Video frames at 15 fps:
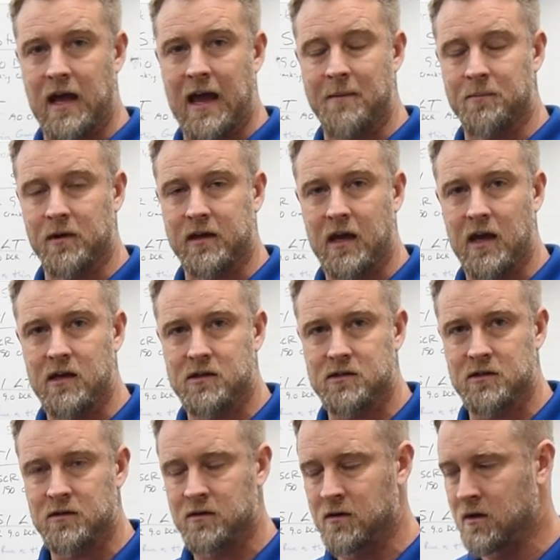
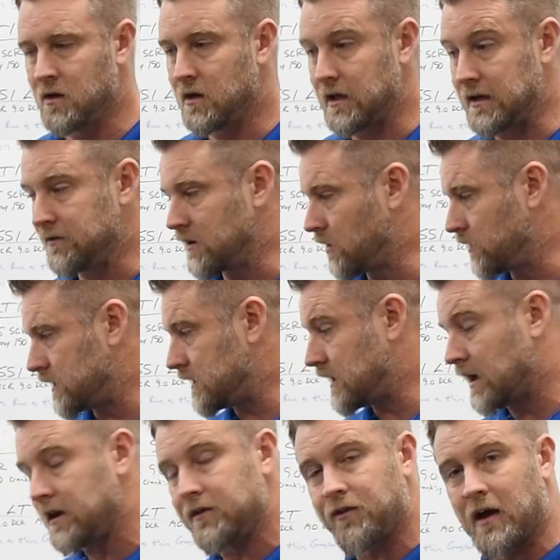application, even on
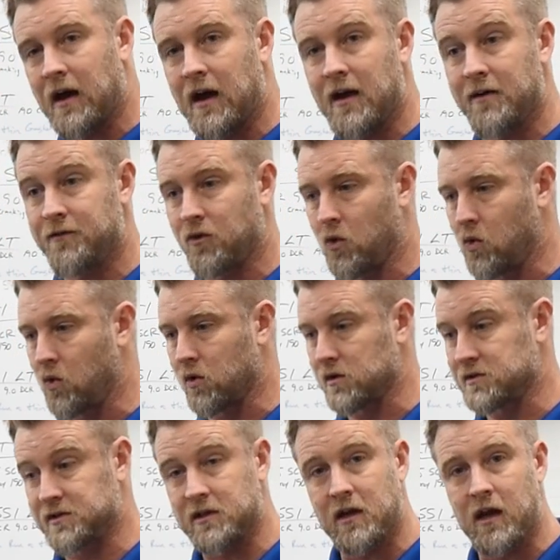E85 or
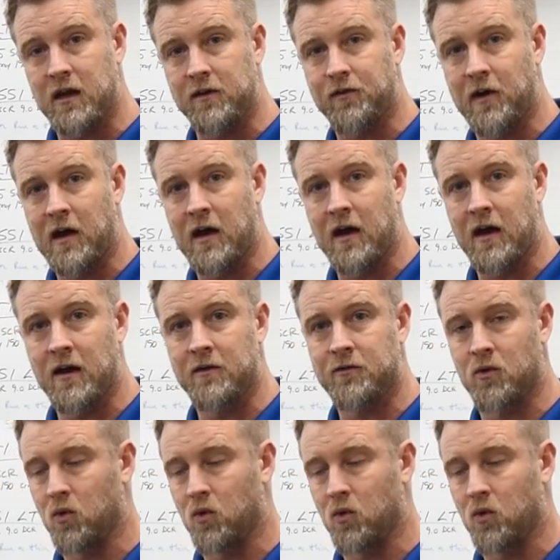C85